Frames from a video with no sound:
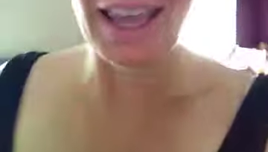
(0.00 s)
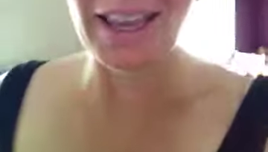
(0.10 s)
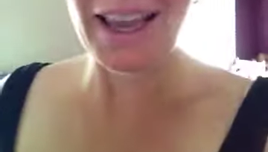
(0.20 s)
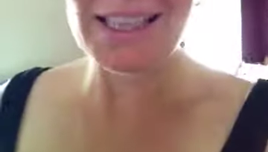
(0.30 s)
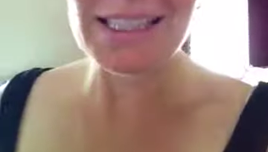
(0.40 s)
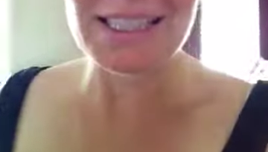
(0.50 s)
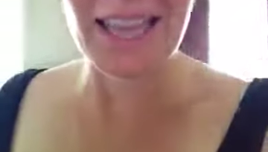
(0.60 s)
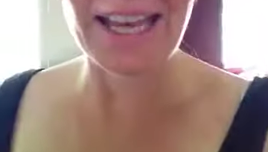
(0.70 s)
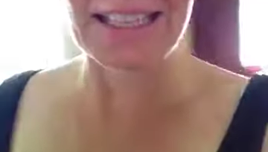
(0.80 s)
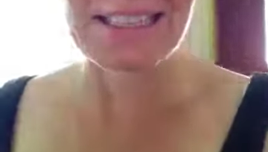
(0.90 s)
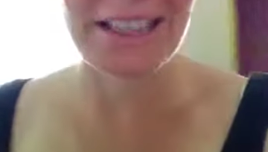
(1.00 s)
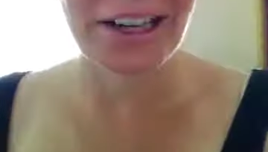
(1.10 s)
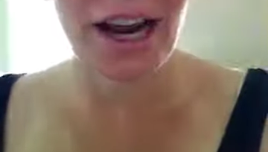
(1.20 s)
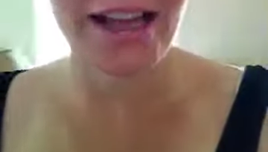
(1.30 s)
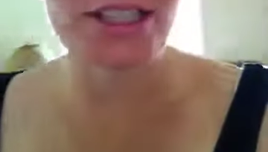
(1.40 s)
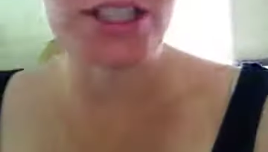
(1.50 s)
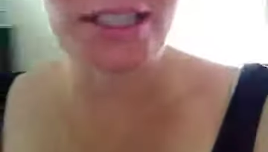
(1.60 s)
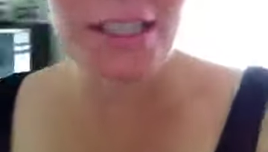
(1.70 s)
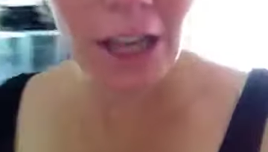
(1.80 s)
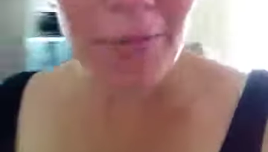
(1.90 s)
Hey guys, it's Candace here. I
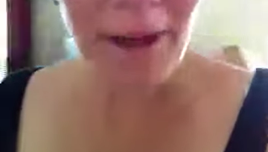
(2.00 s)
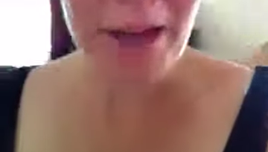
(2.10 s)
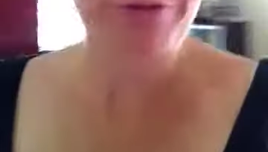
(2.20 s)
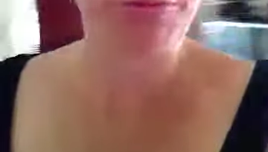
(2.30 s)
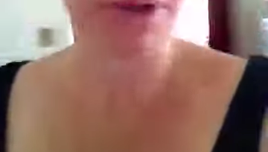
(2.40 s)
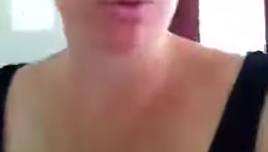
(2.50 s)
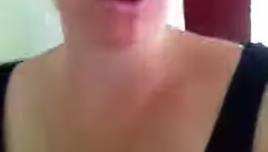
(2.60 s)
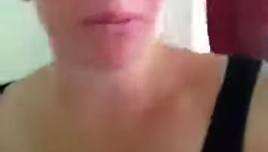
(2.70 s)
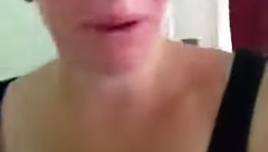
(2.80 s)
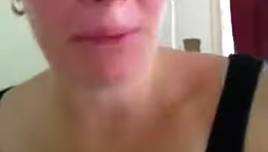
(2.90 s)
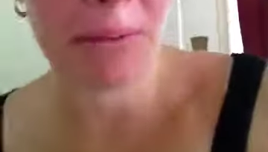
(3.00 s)
just got back from my warm-up.